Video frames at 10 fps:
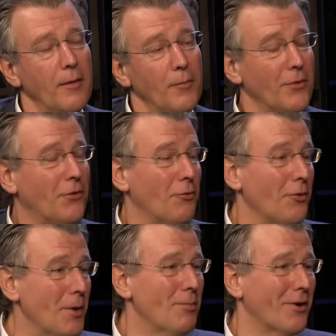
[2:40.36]
But the
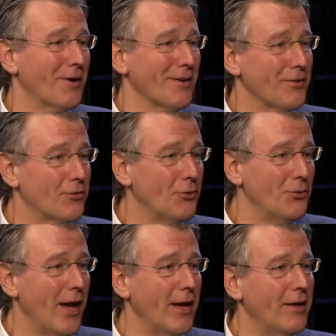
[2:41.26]
funny part is
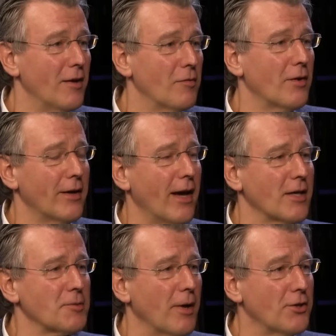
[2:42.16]
today, if I
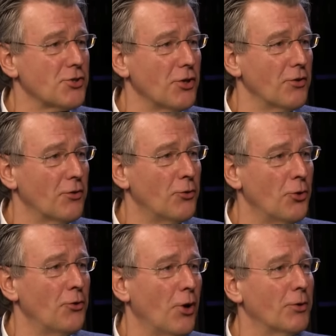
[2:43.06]
ask my son, do
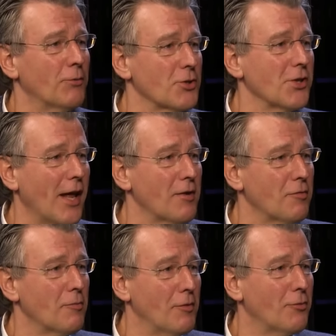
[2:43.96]
you know there was
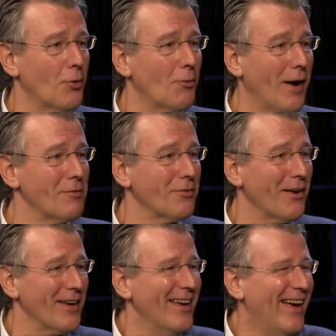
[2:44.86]
life before Wi-Fi?